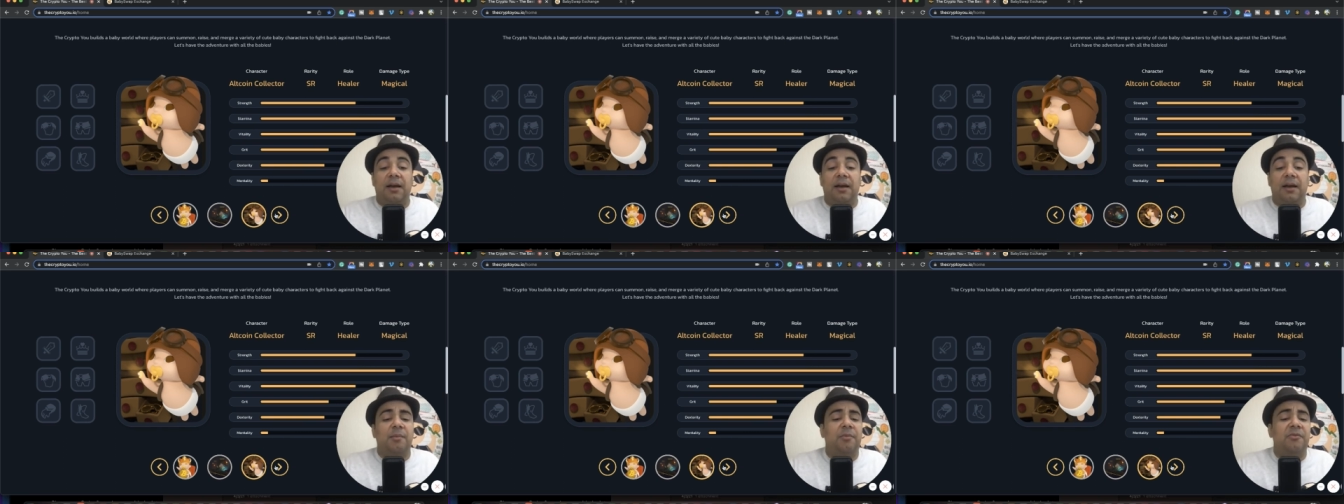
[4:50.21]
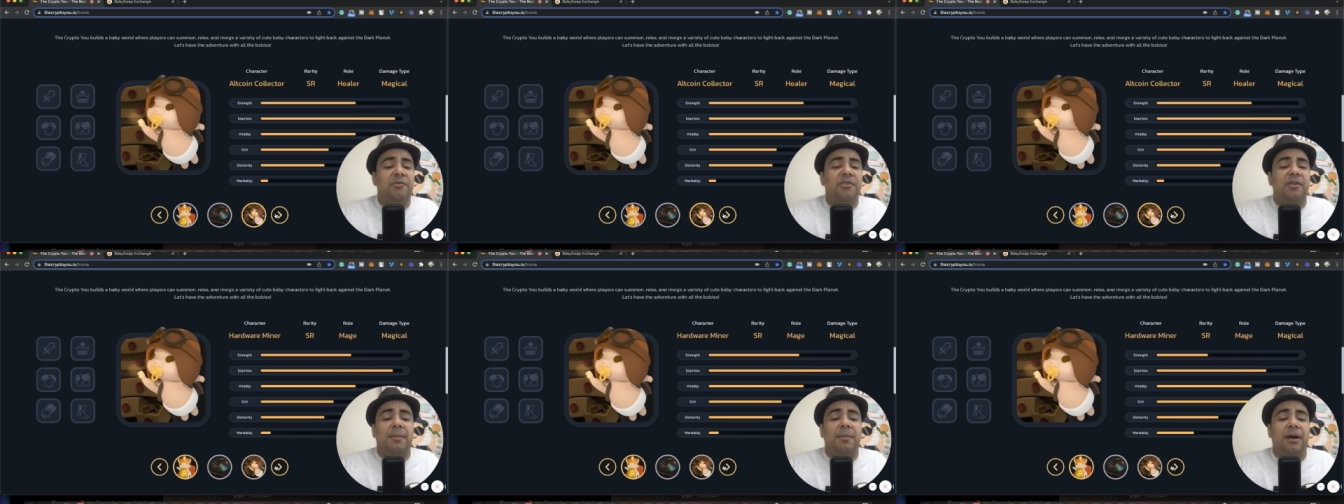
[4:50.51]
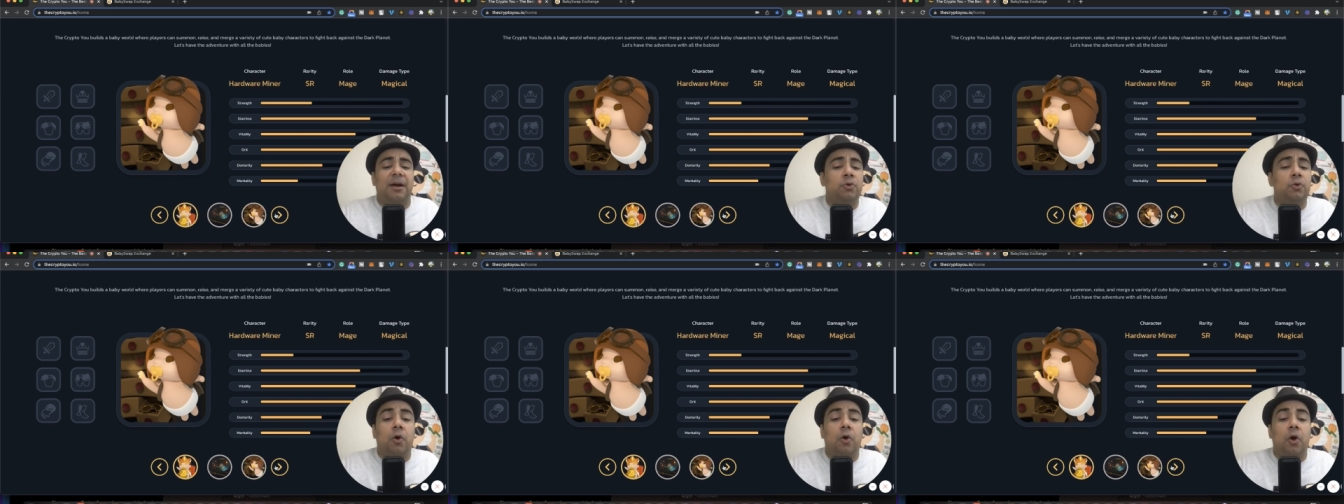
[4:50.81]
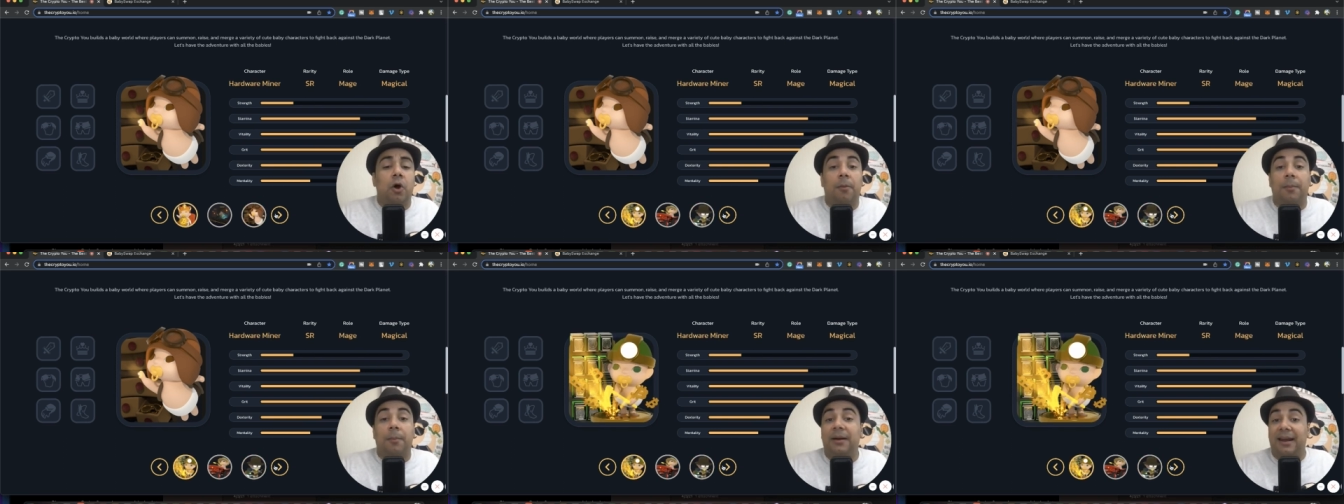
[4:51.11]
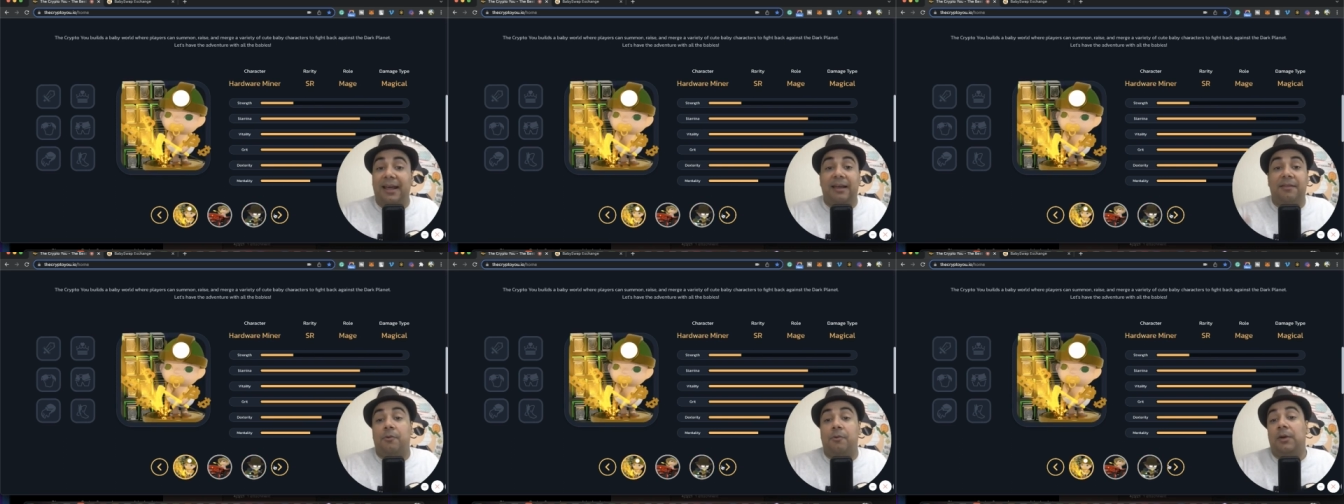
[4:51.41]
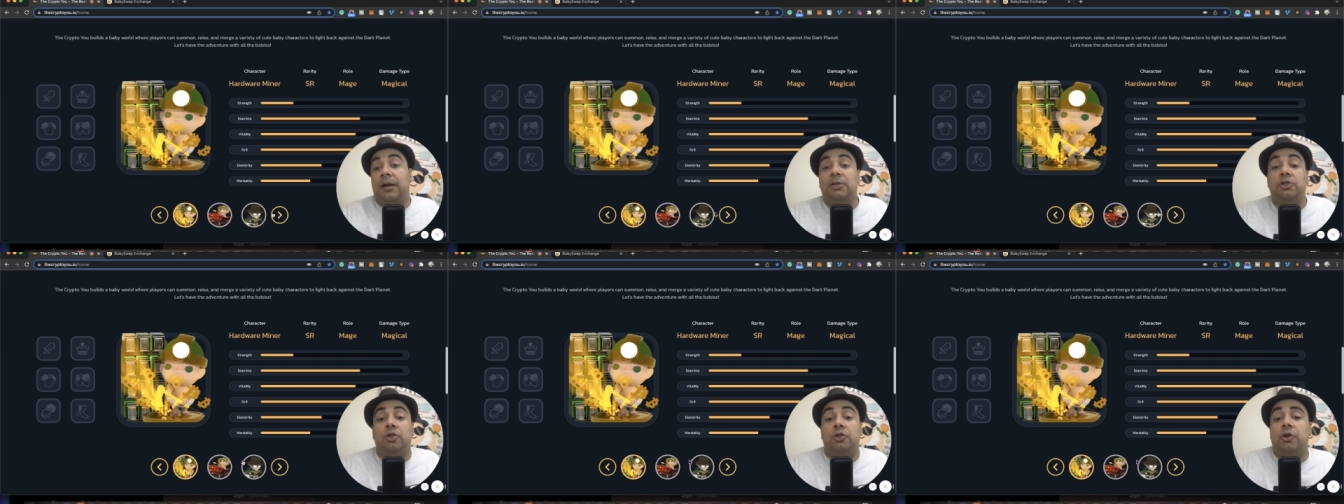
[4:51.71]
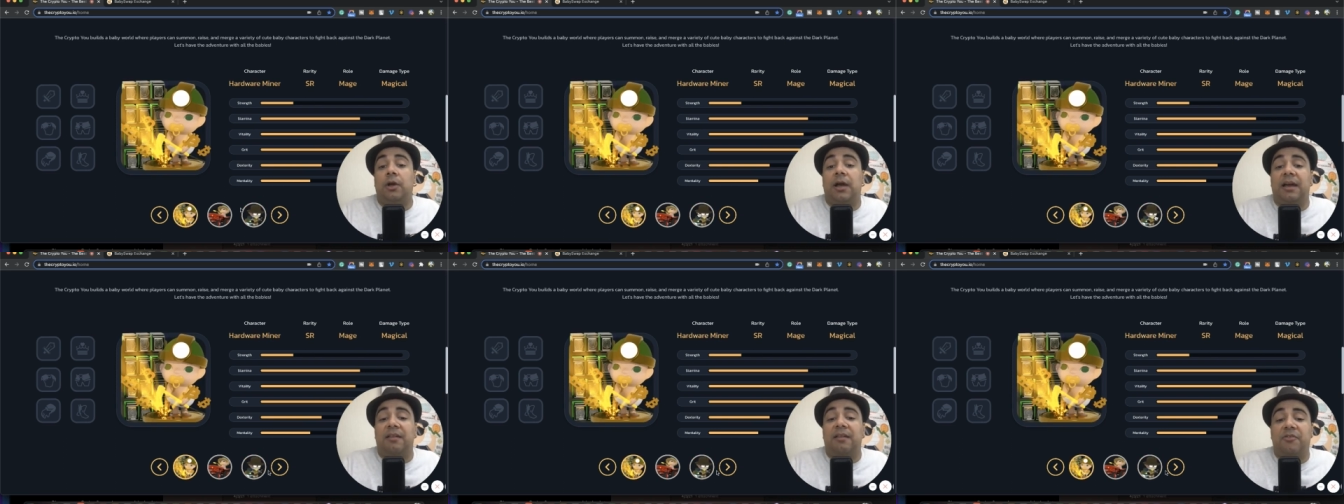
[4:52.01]
Some of them are too common, like the one I showed
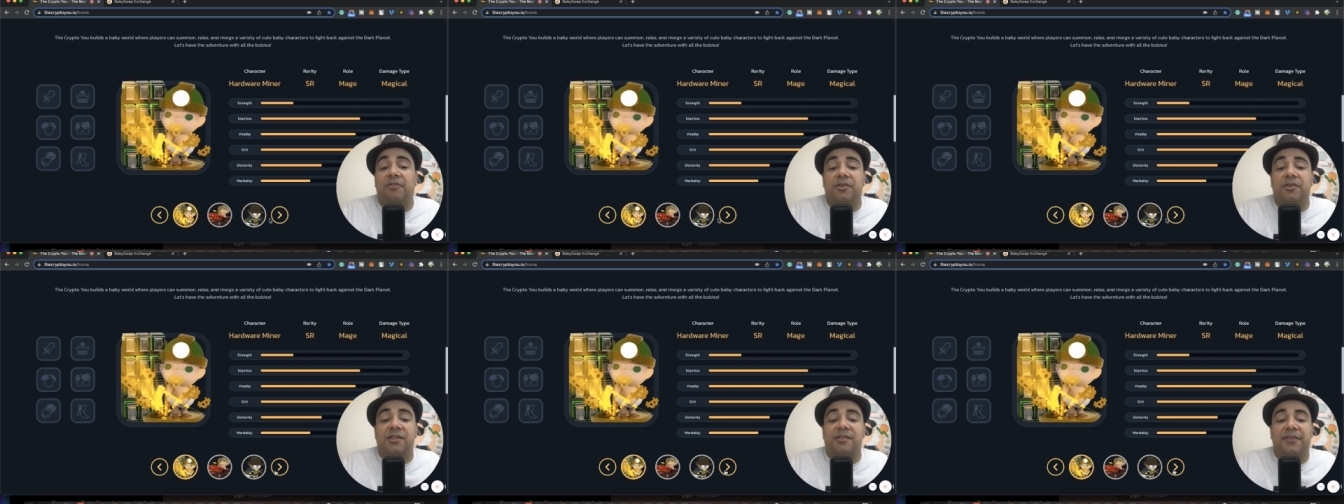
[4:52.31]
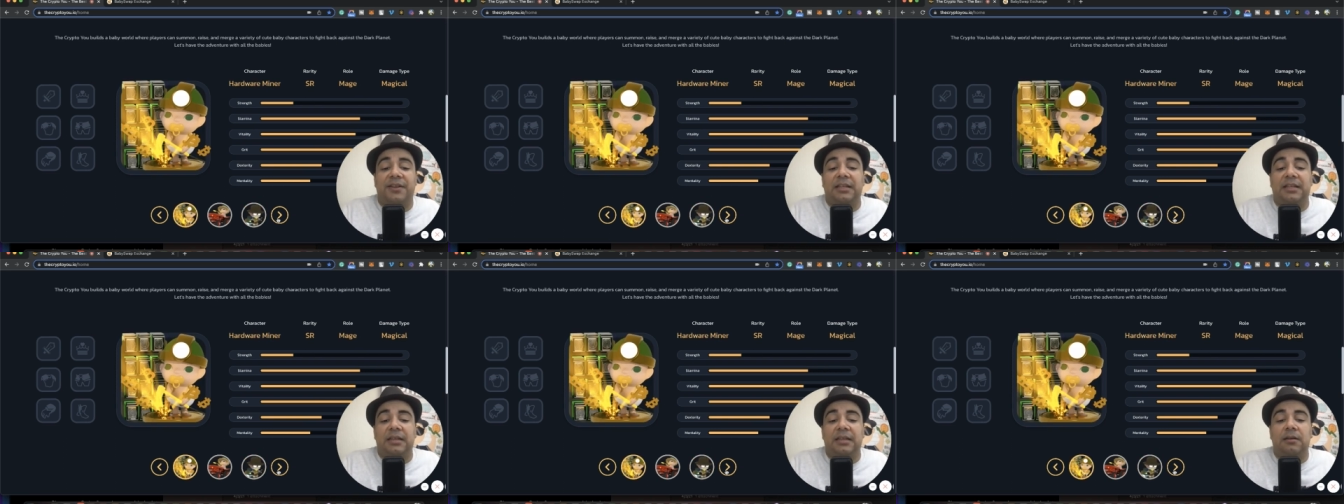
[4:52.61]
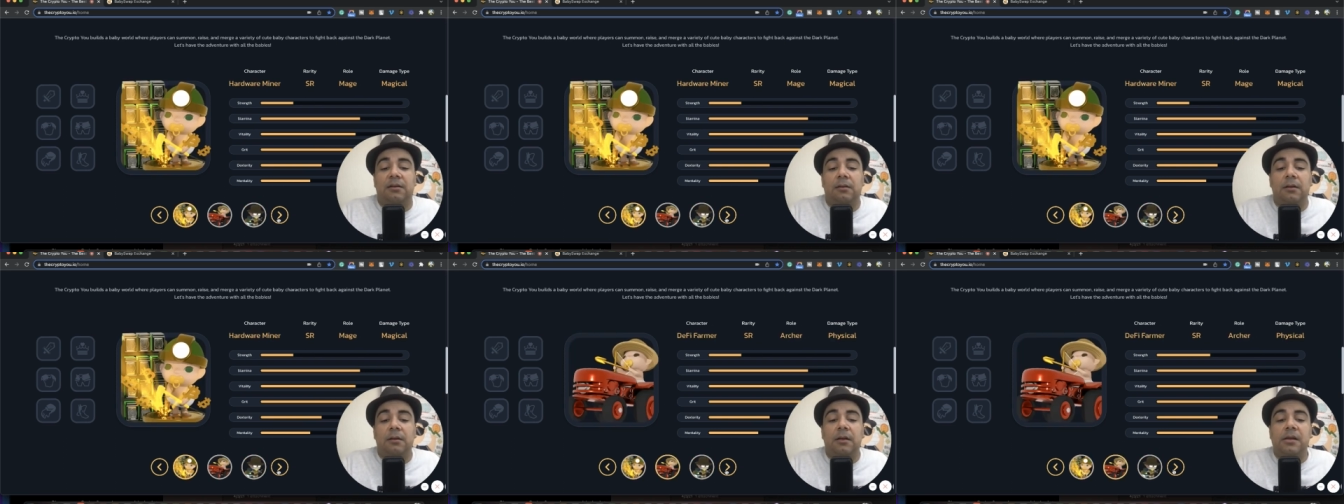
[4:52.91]
you guys for seventeen